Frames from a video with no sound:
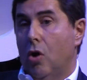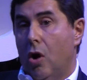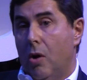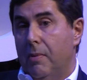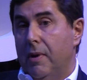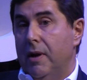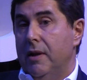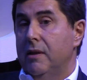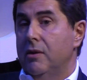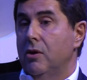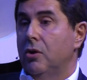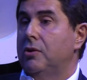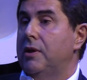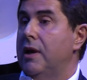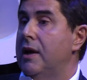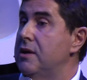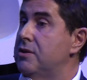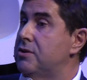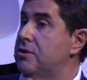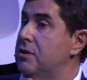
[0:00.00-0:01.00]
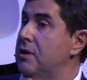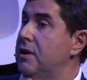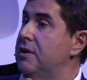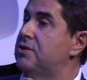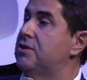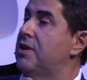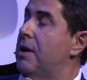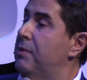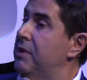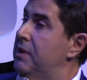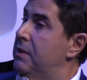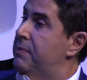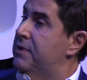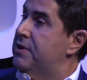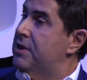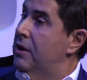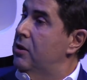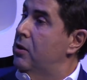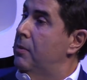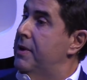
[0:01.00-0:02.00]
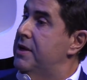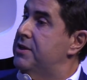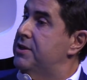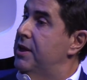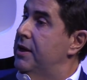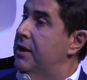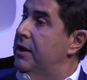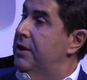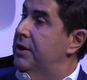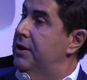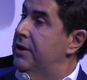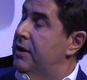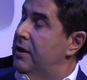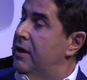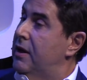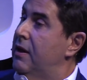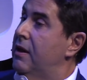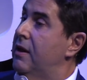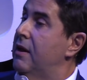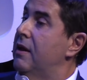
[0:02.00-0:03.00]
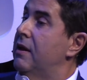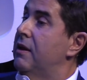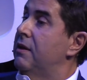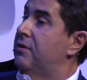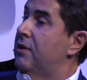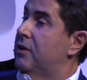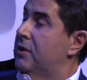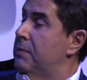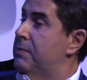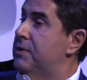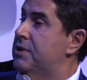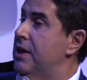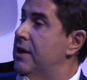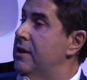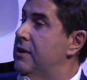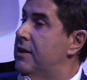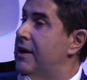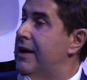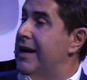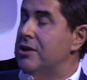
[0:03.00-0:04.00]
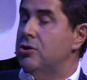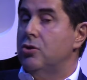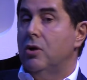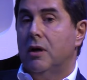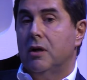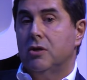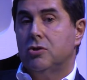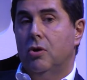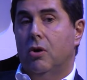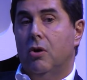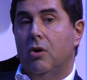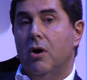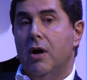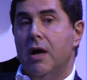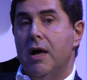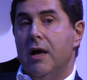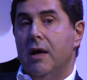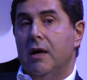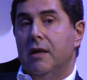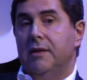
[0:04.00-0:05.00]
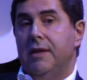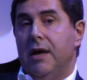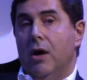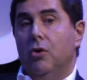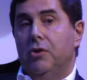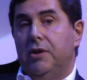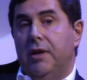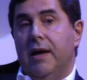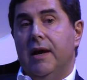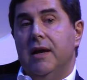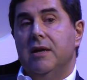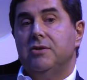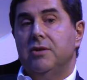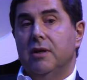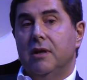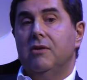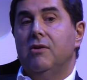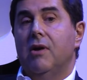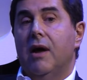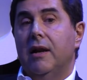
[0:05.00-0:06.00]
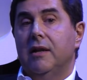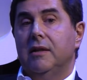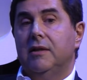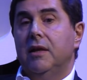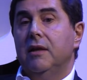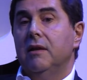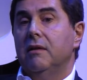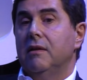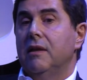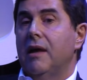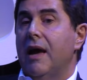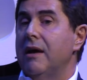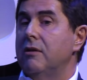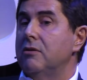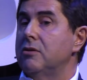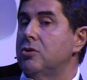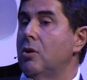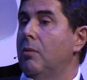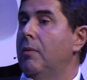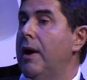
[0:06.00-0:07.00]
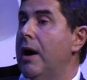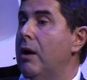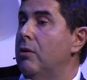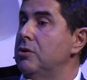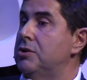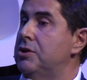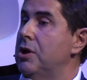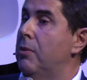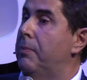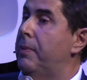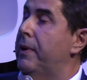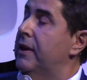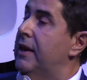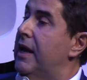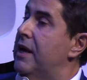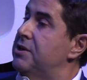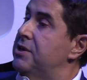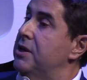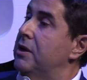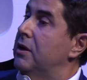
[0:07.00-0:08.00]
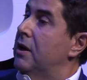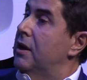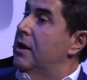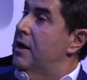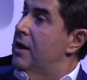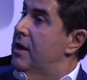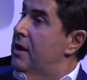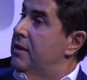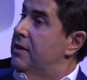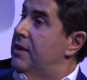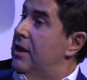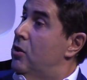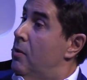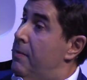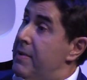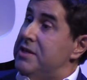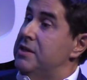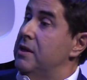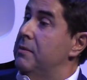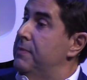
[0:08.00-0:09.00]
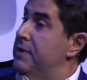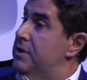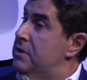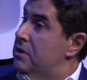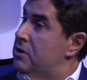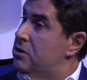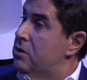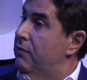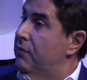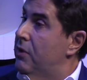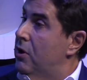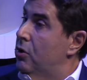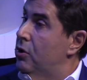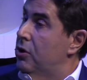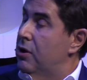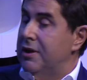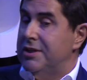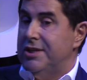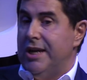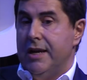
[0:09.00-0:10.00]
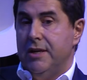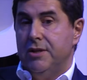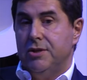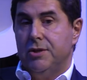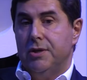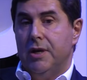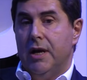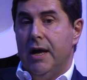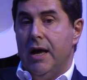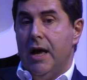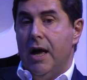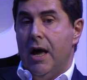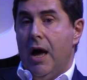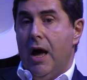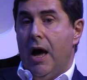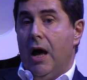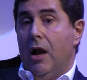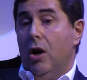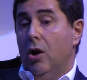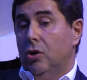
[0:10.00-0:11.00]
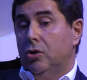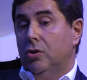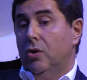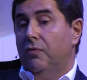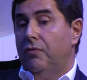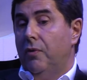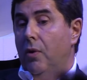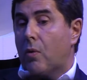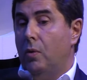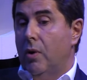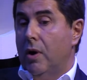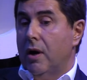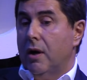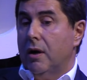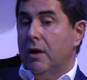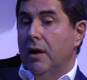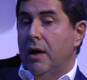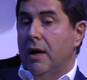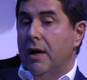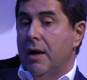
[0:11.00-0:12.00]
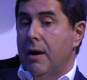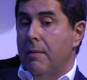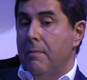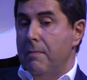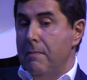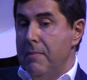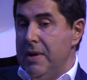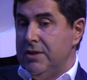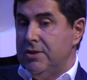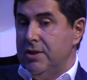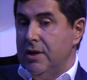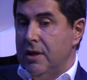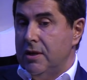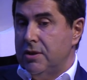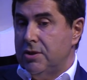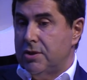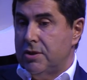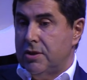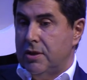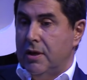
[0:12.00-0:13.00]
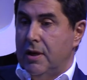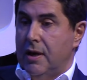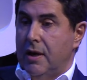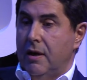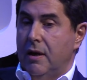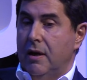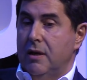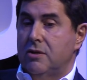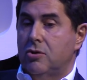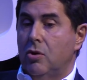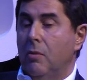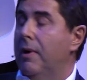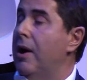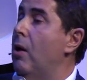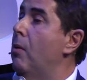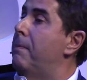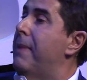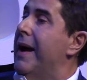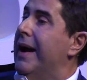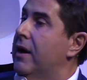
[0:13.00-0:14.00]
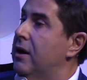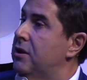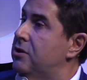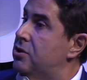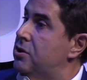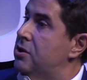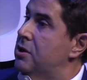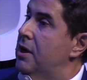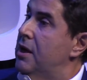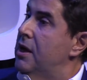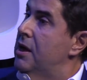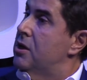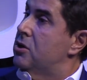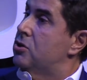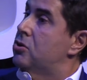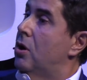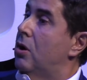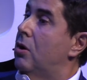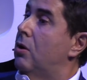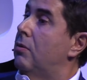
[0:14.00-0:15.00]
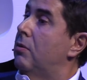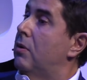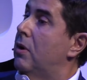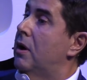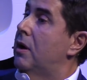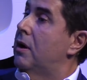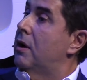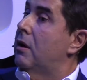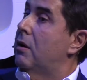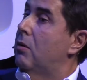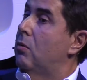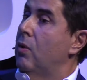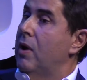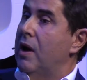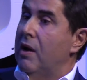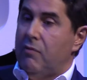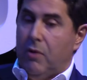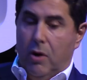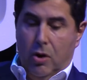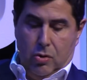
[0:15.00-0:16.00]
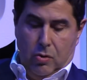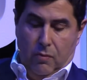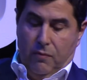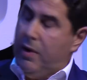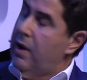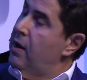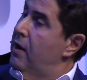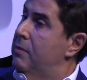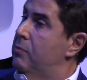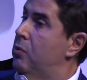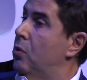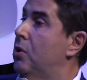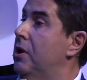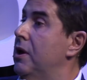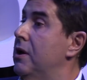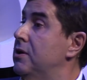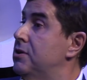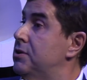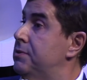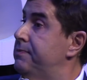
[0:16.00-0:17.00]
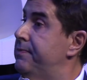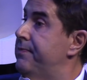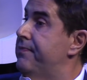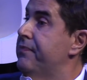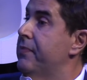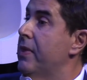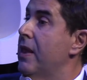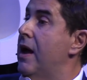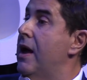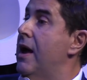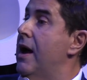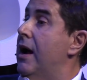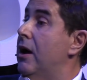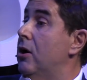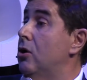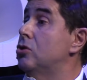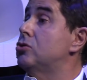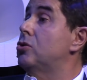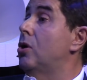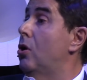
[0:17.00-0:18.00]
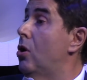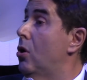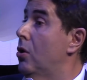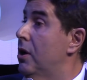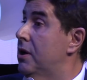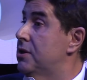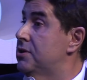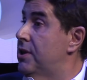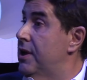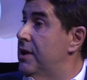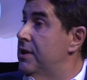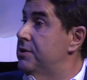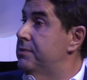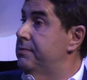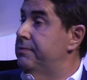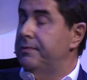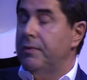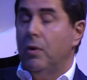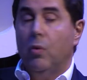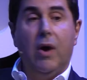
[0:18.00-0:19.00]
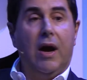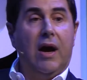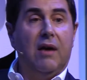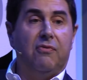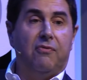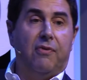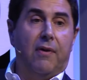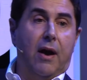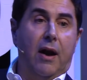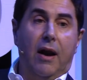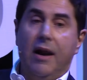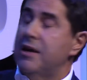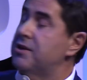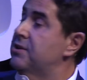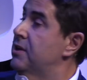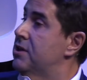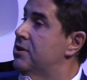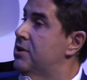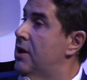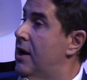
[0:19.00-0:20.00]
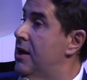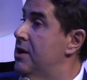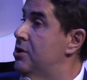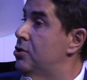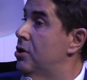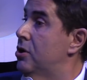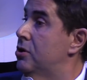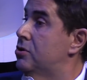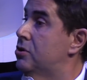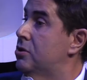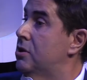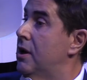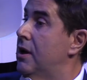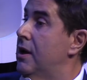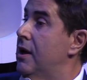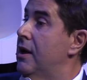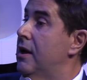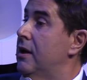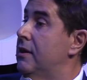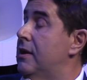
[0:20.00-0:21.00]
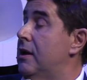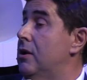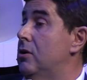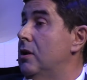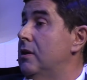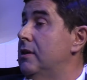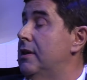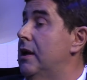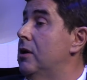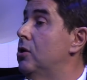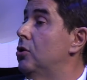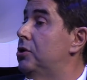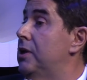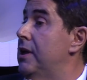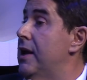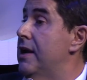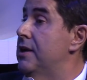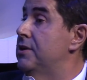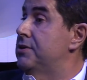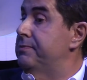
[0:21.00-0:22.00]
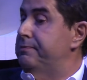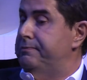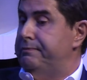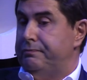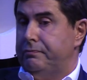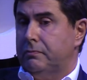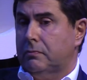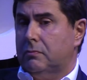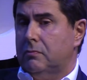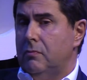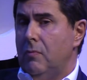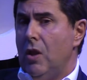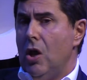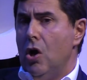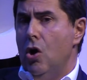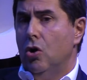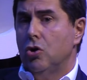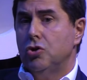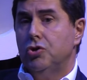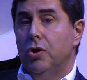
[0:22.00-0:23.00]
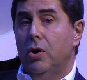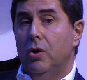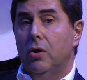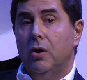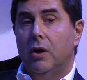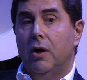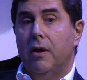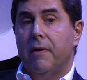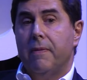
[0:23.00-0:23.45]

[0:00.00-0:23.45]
Globally, the OTAs is 70% domestic, 30% international. So the OTAs, in reality, they're somehow jeopardizing the domestic business of the hotel chains. A lot of our business is somehow packaged. So we have a lot of early bookings and also longer stays. We have far less cancellations than OTAs. Also,